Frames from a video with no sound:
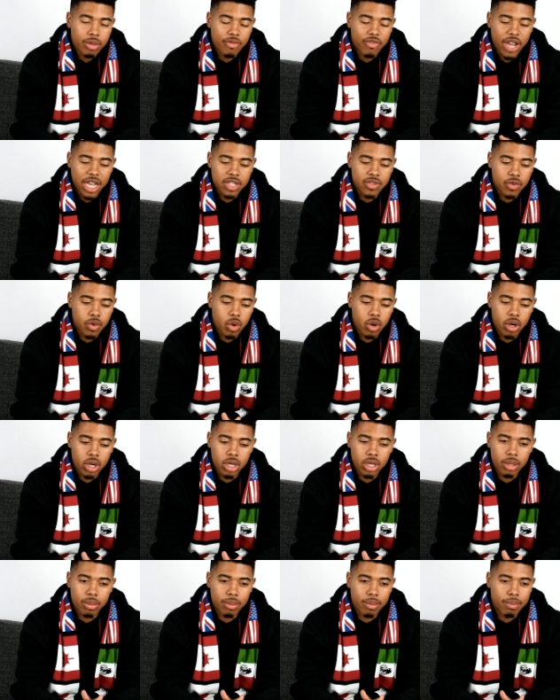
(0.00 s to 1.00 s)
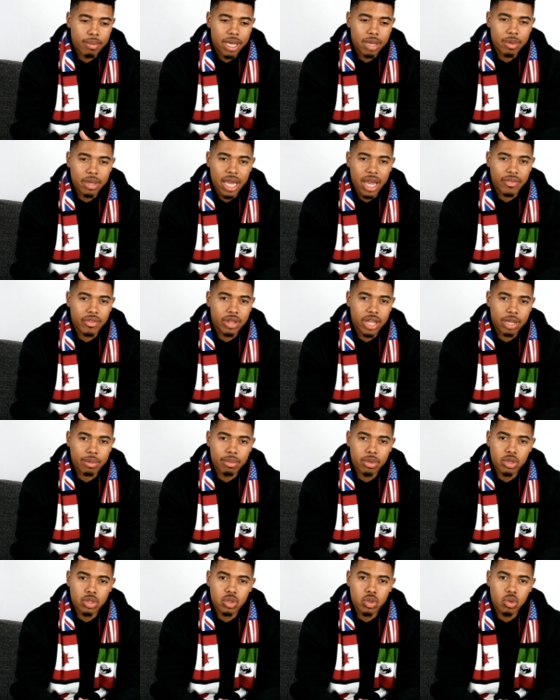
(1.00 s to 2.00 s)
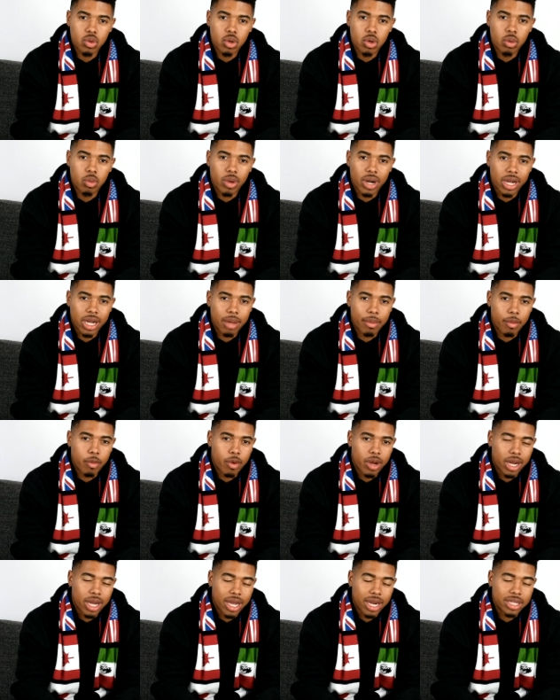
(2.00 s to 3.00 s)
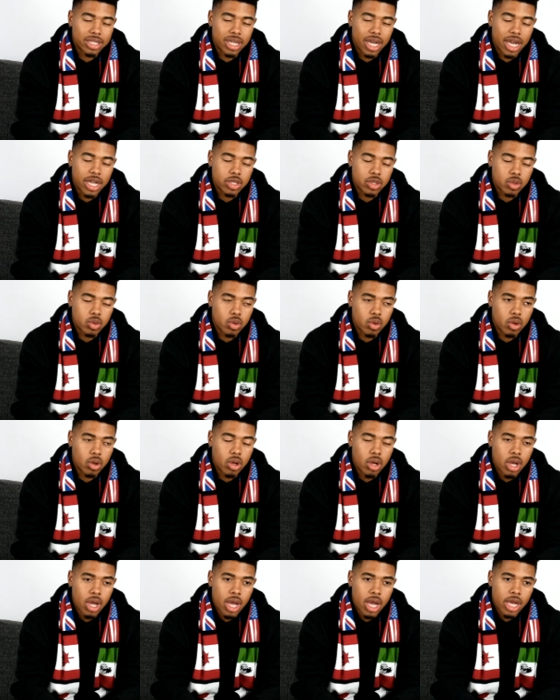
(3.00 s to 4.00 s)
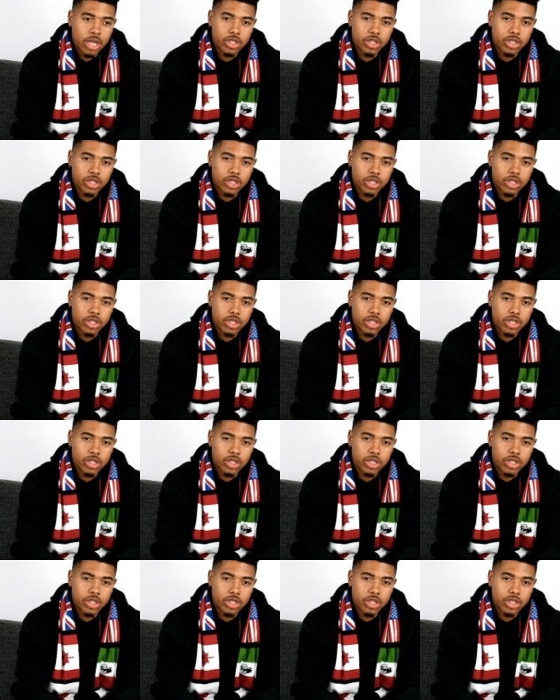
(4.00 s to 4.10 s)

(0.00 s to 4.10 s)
Fast forward maybe after like middle school, when I got into high school,